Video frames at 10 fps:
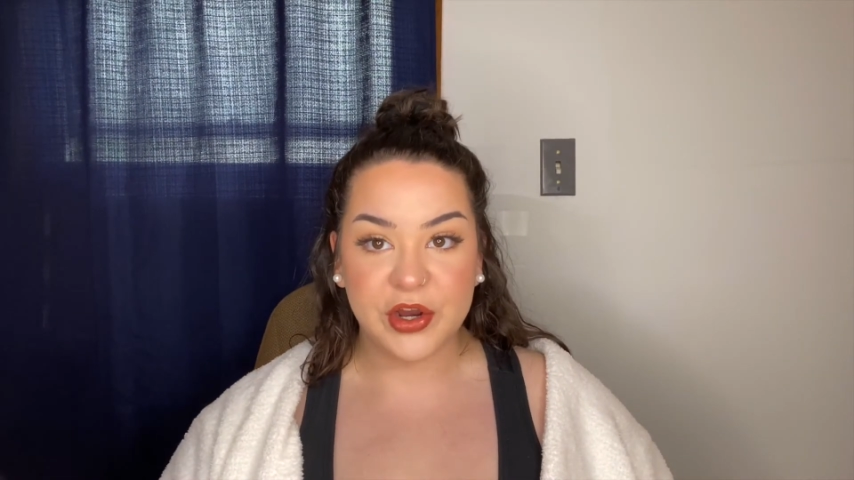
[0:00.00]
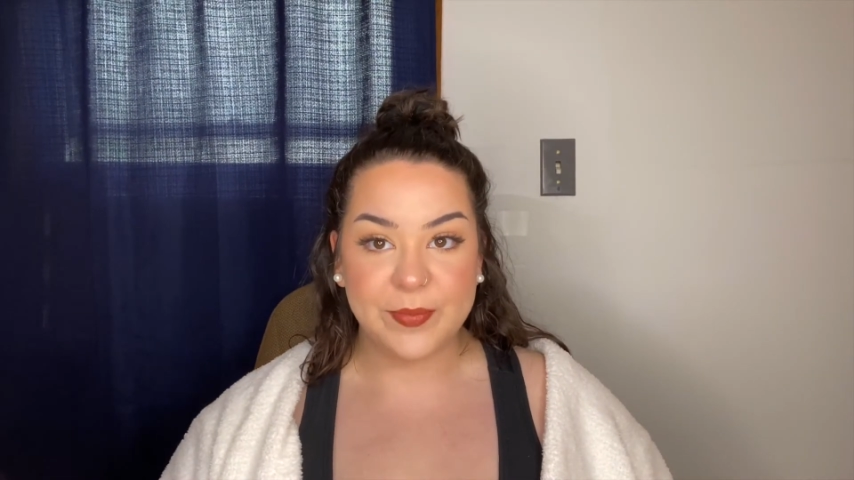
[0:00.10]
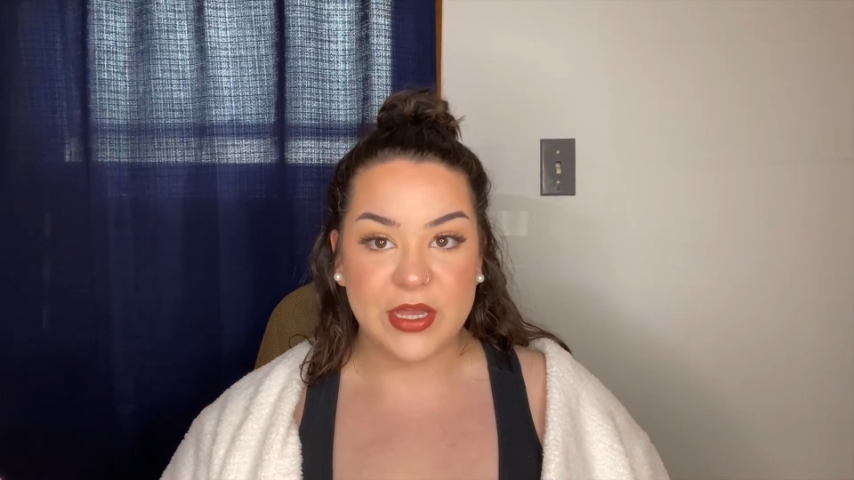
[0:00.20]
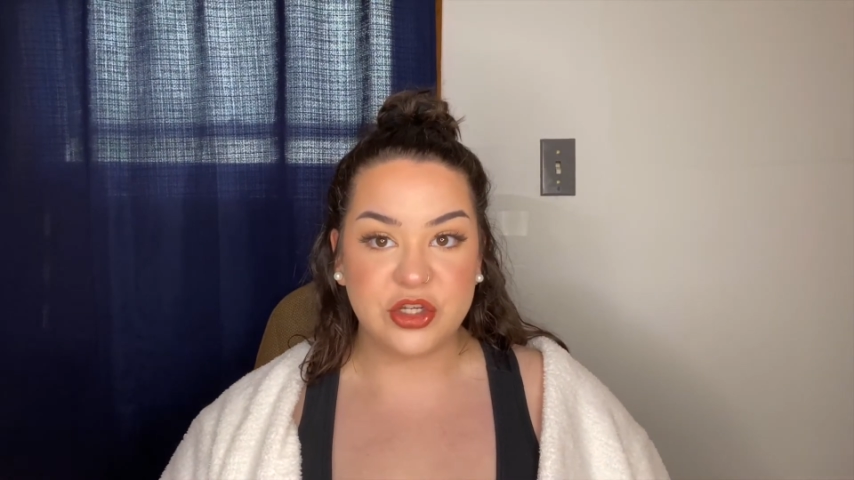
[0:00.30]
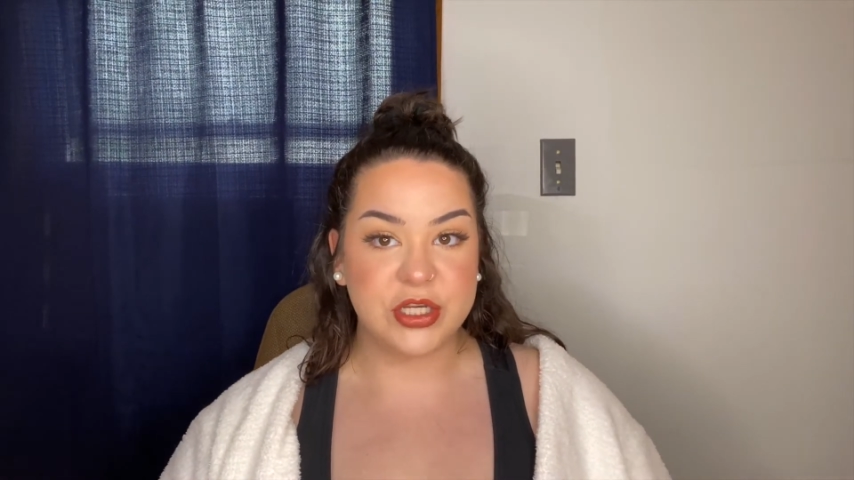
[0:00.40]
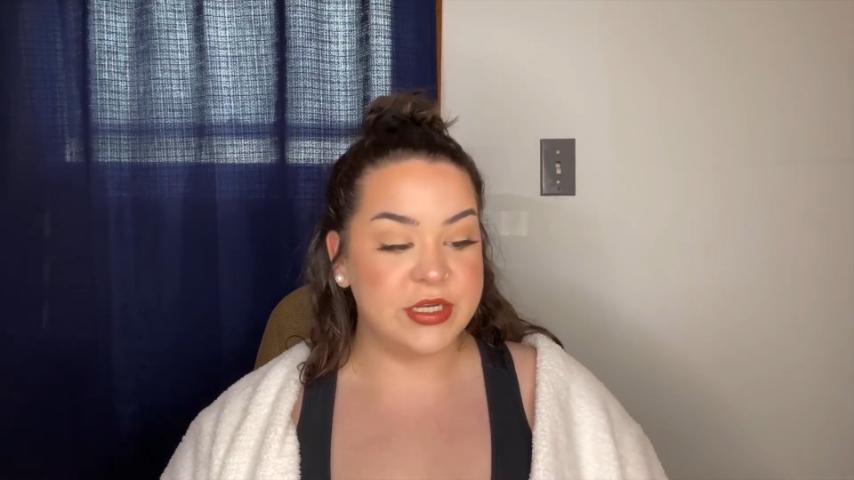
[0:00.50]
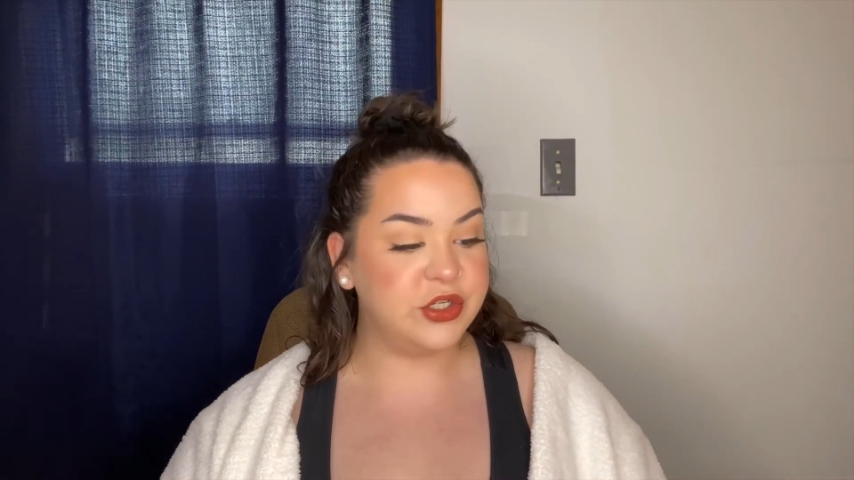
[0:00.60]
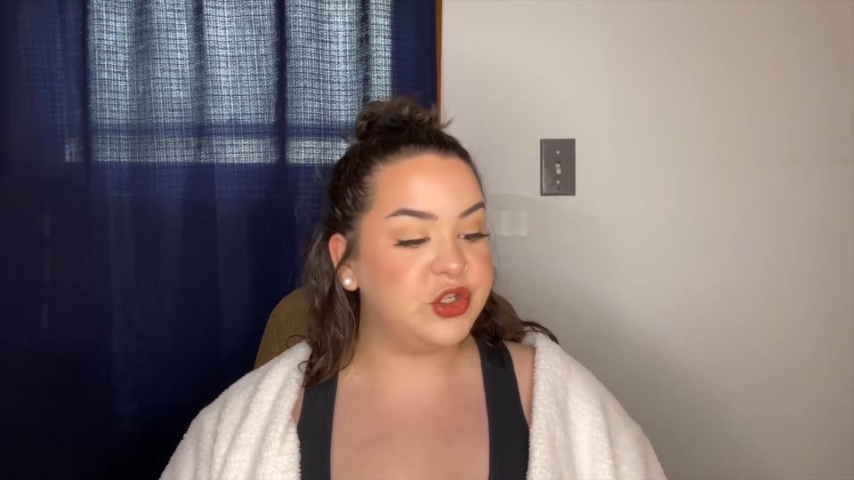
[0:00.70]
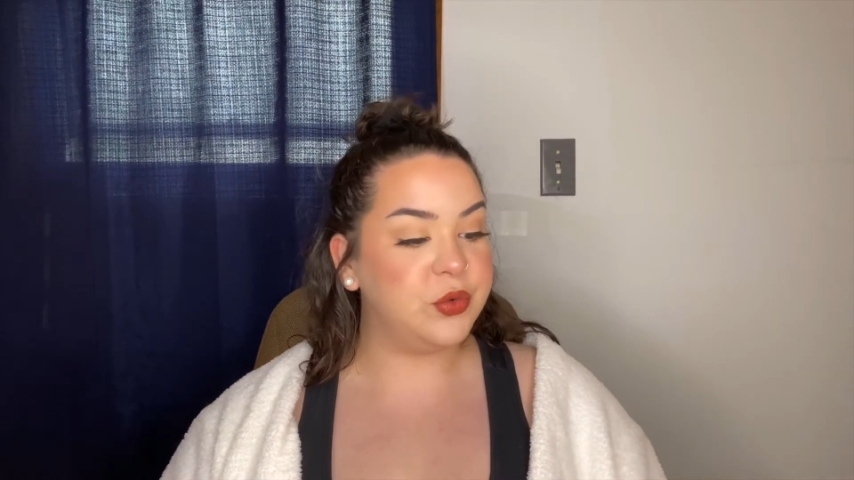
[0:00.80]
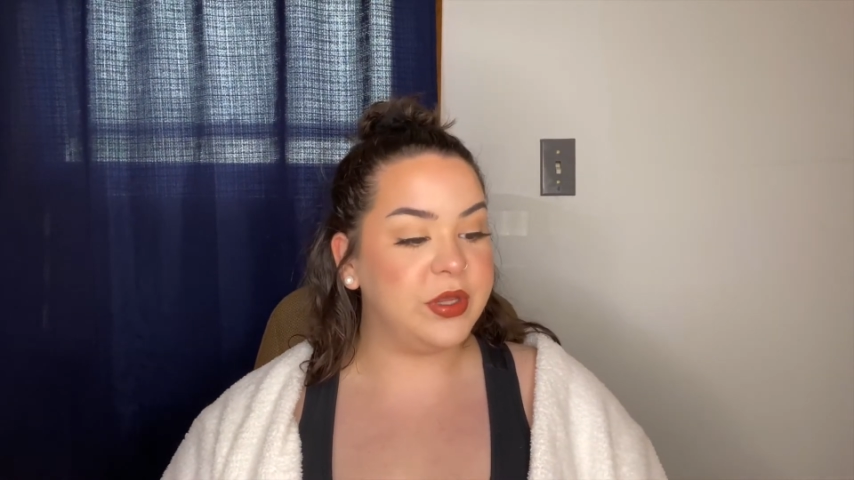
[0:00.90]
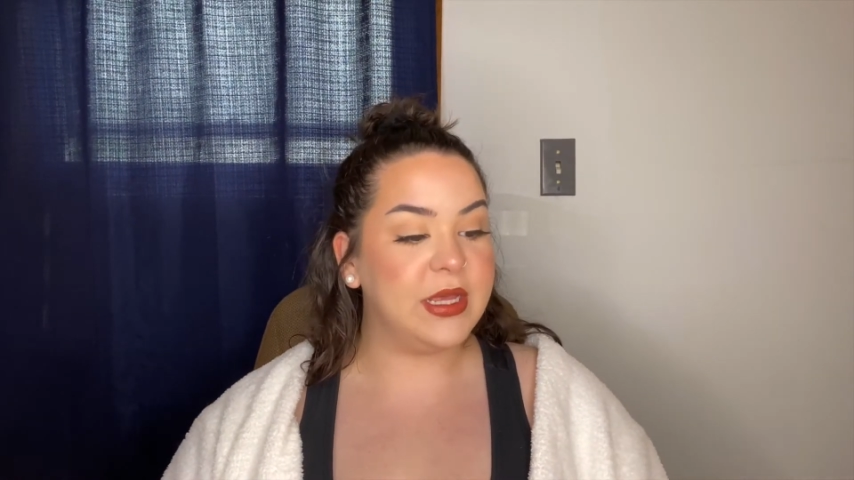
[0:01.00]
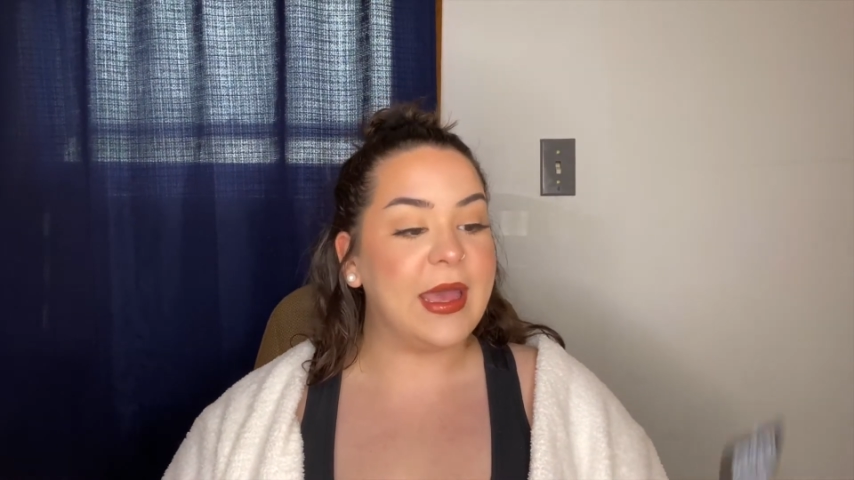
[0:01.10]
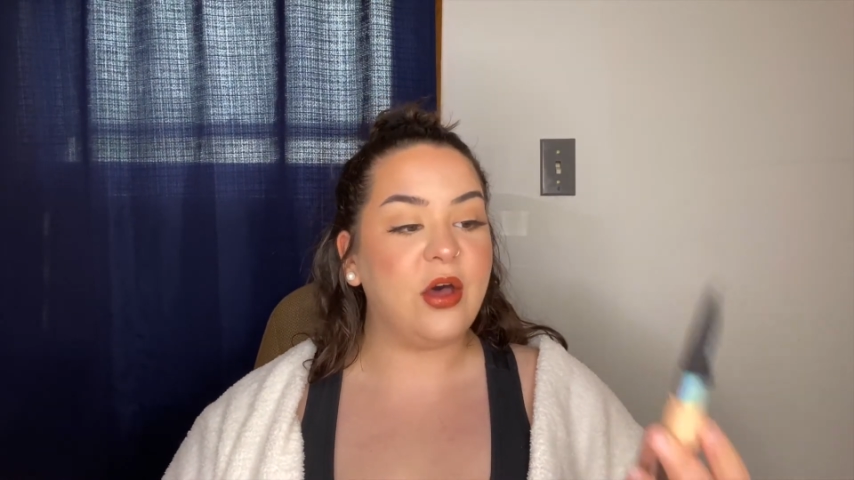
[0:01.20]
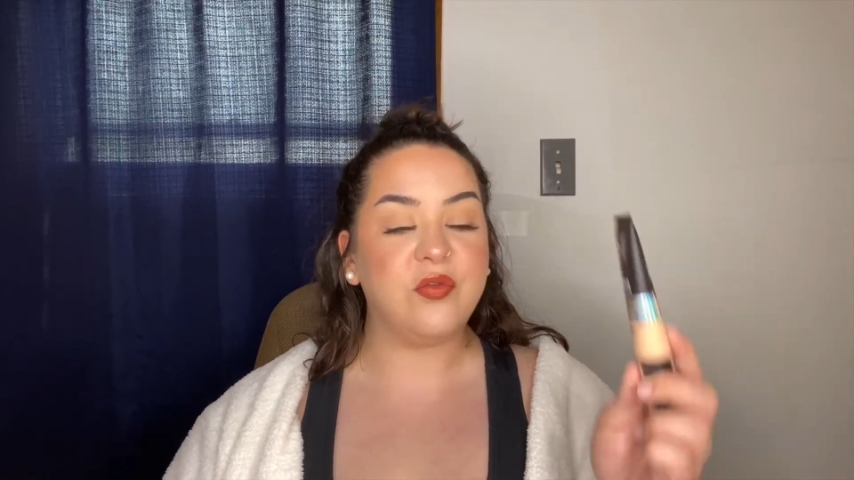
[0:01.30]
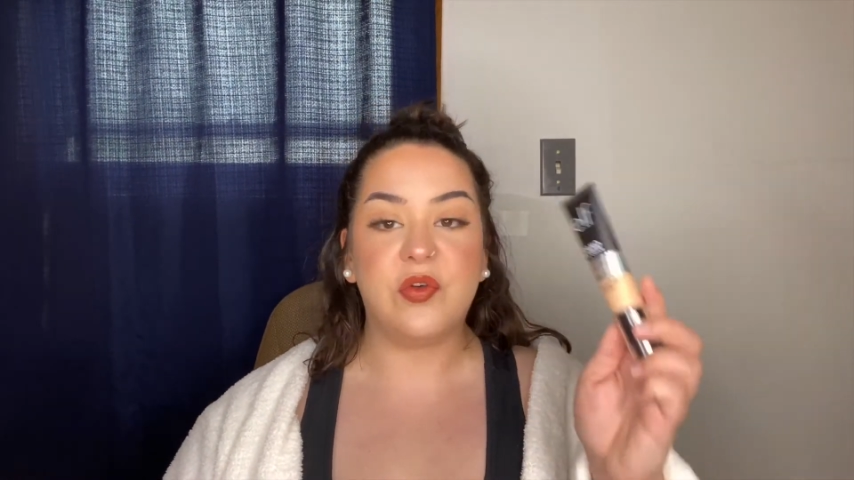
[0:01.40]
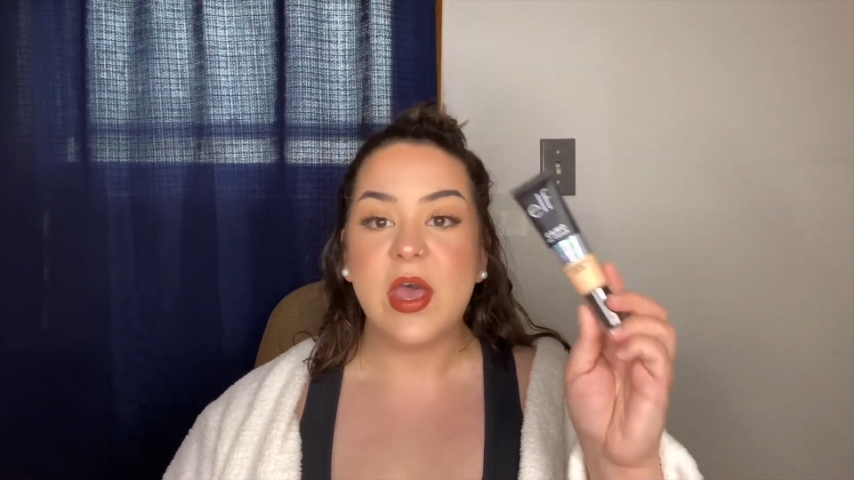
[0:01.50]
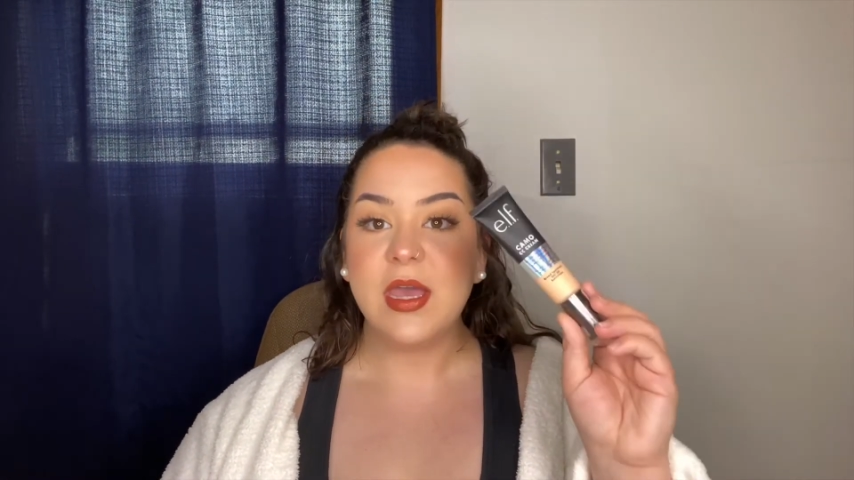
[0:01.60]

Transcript: mention to the e.l.f.